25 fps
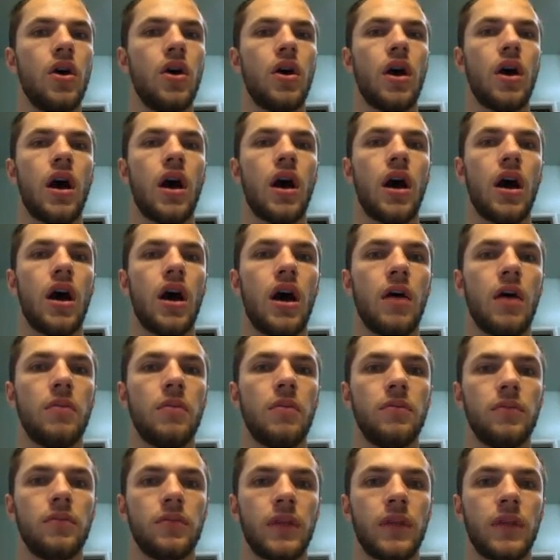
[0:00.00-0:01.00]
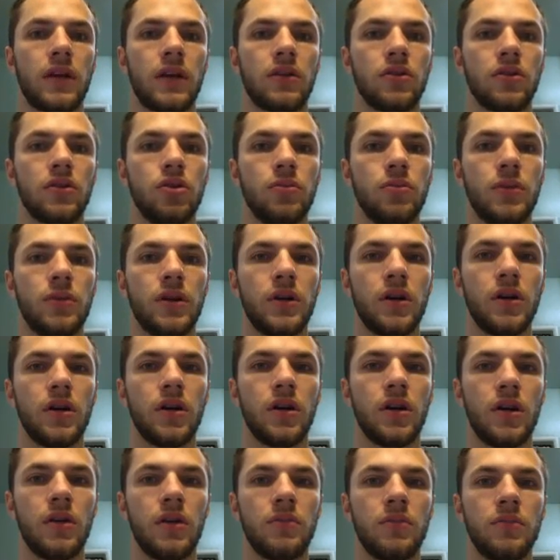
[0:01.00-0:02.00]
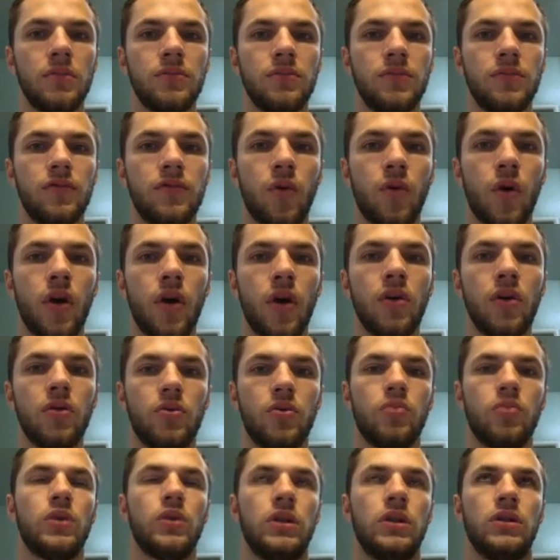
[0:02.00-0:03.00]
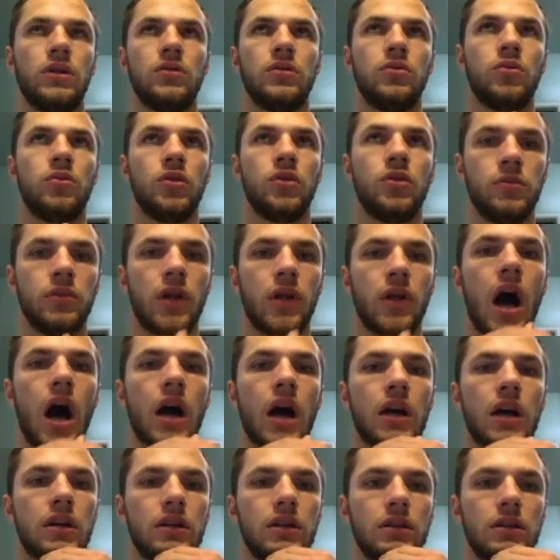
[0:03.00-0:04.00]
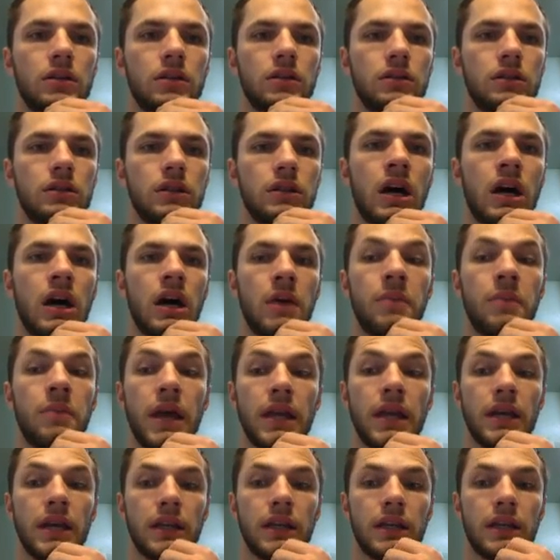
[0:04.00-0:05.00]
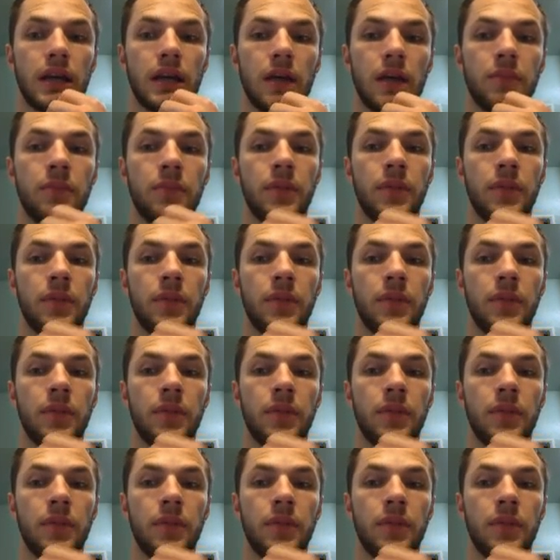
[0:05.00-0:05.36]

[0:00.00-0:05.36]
like aluminum foil will block beta decay.